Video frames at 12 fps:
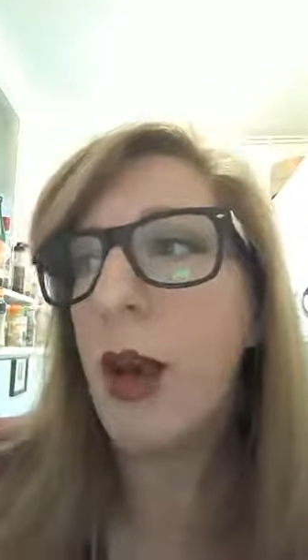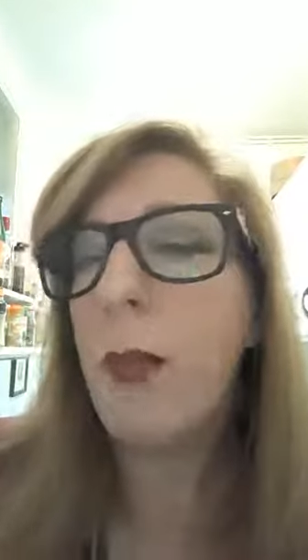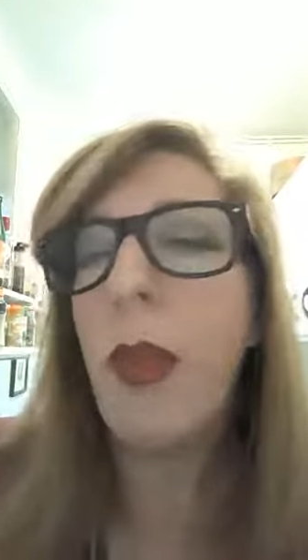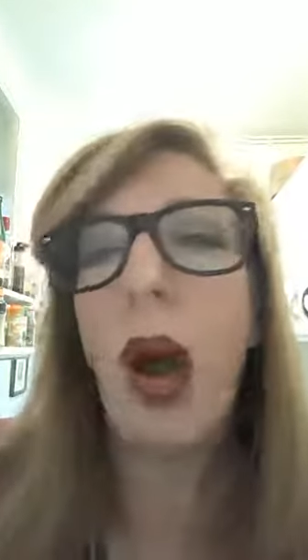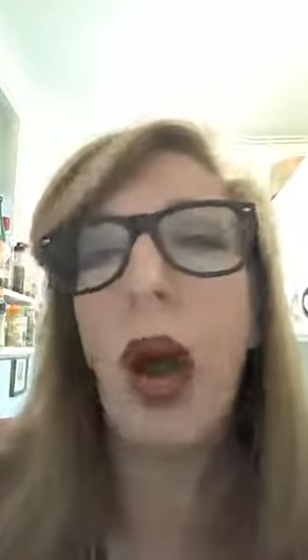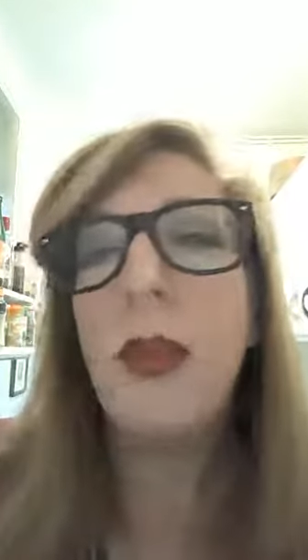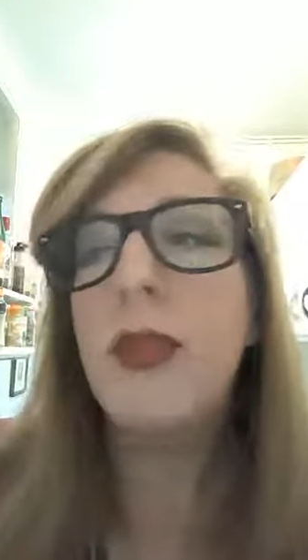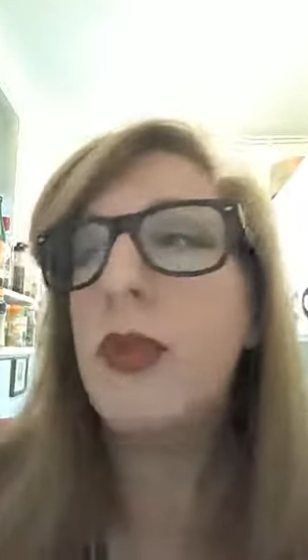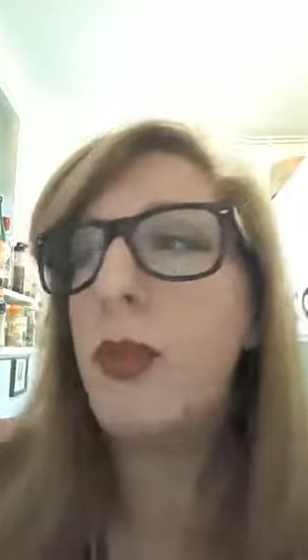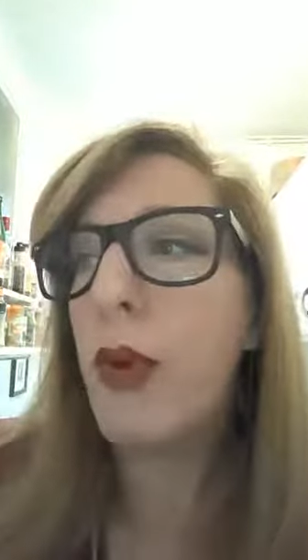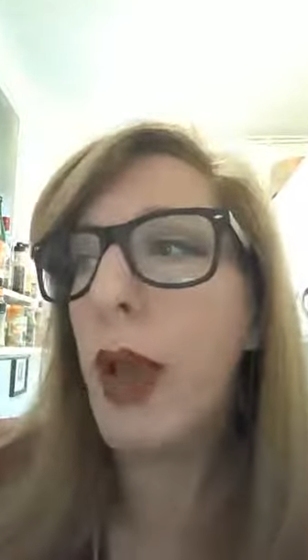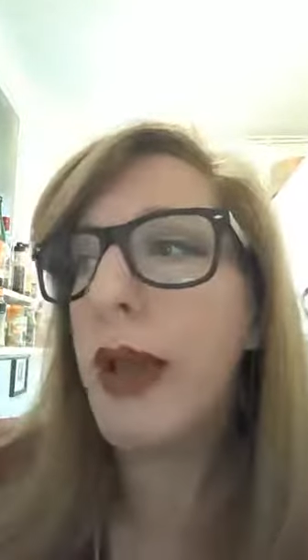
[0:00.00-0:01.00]
Bob's
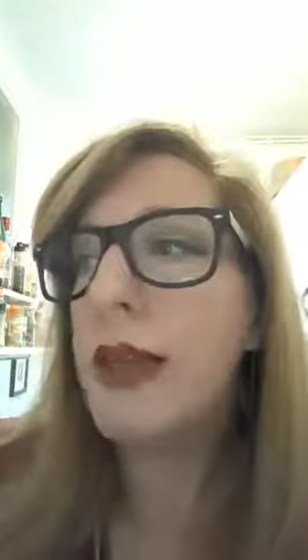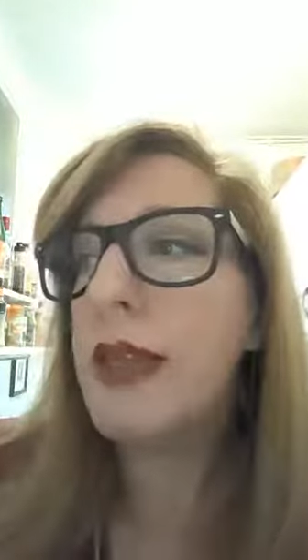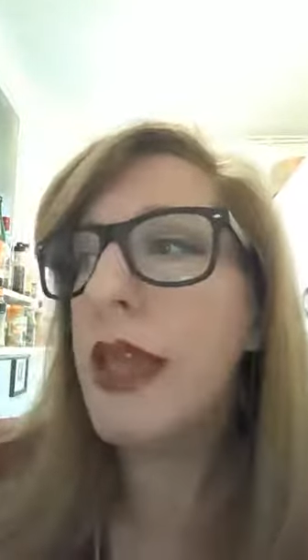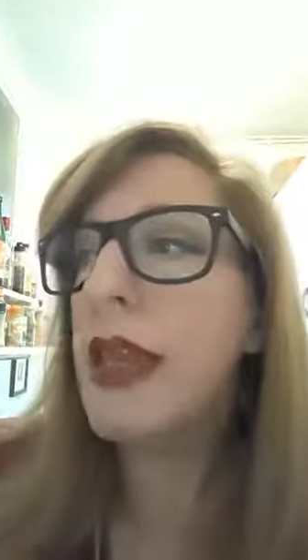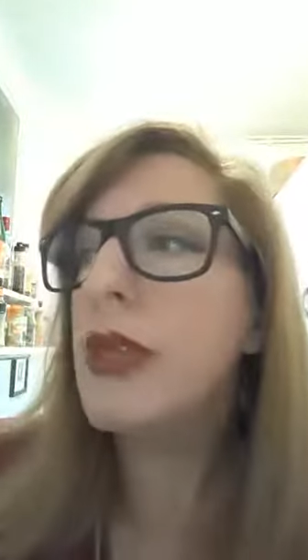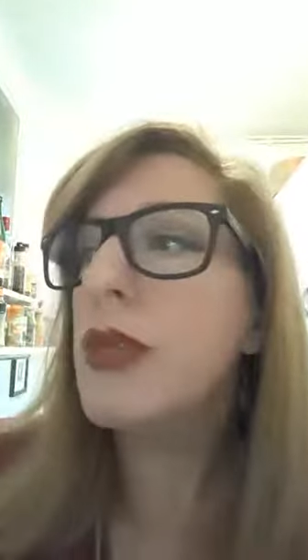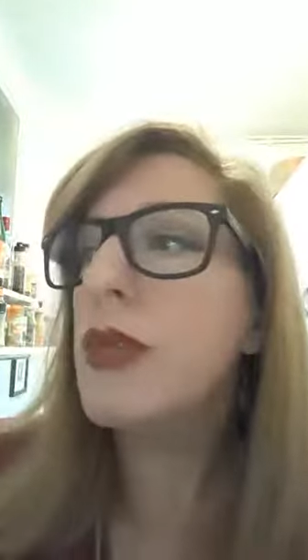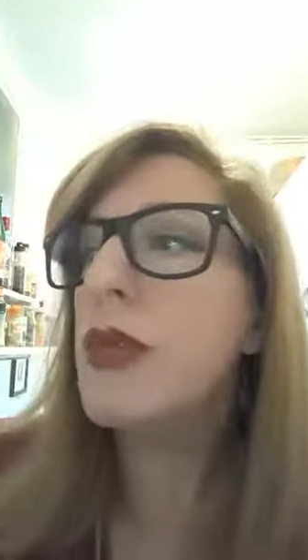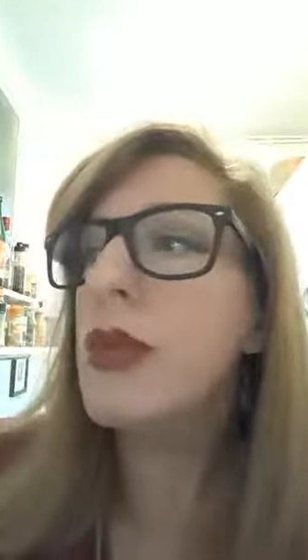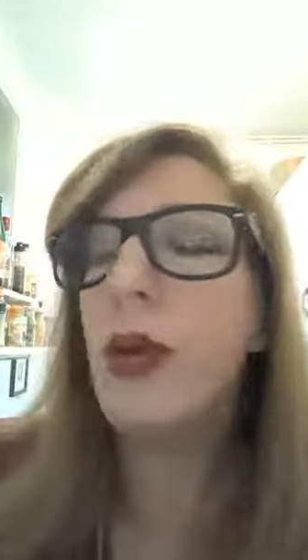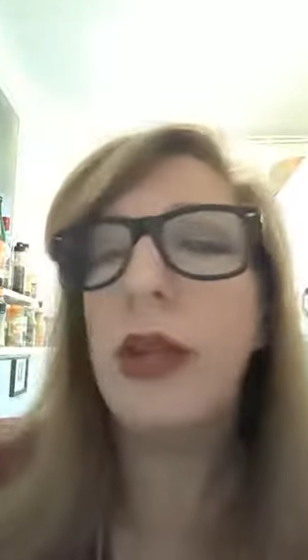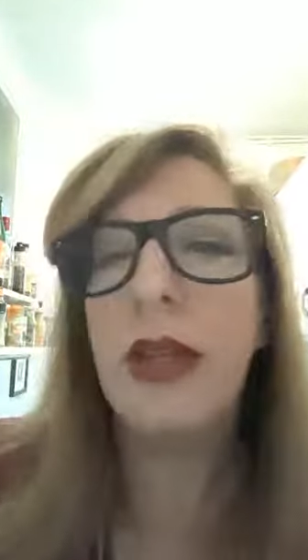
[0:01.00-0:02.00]
bread
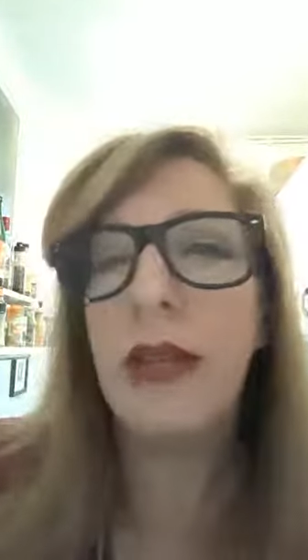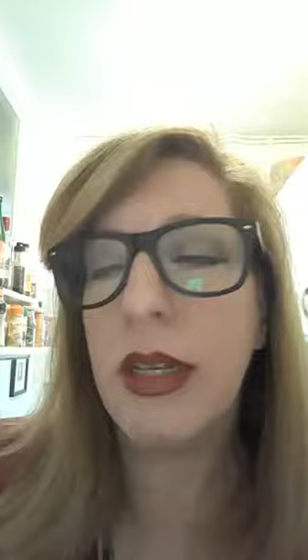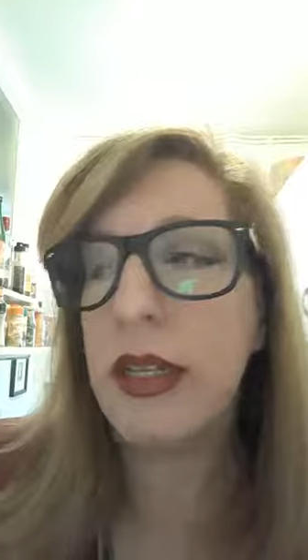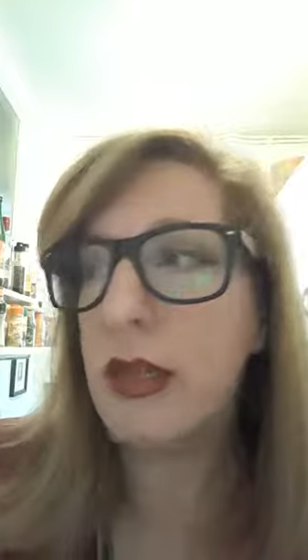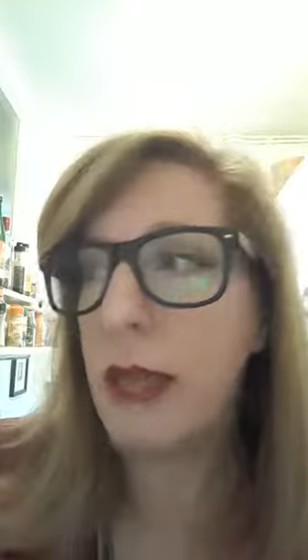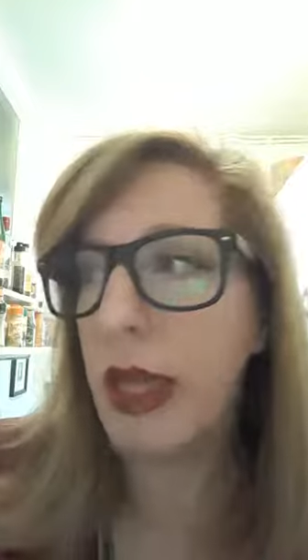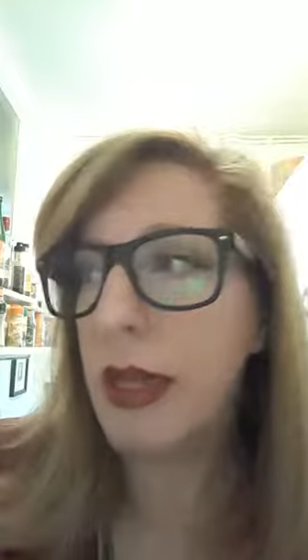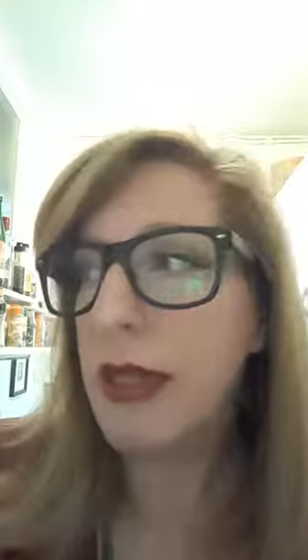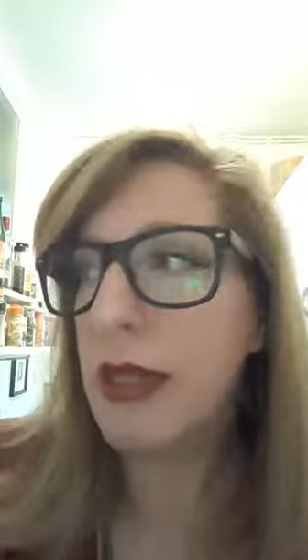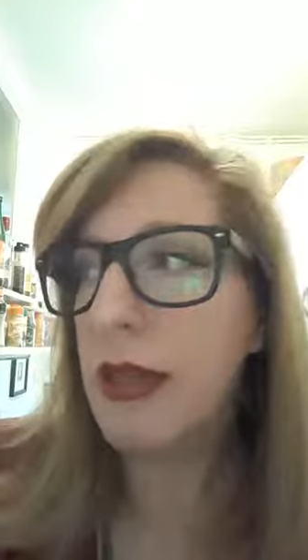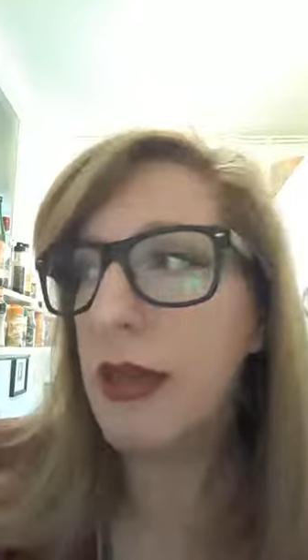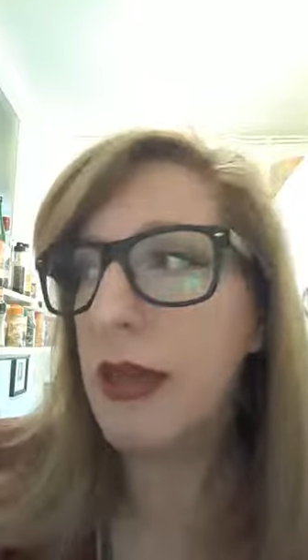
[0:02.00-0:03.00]
enters your living
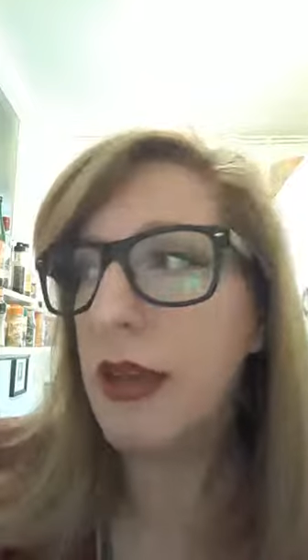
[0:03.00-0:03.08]
space.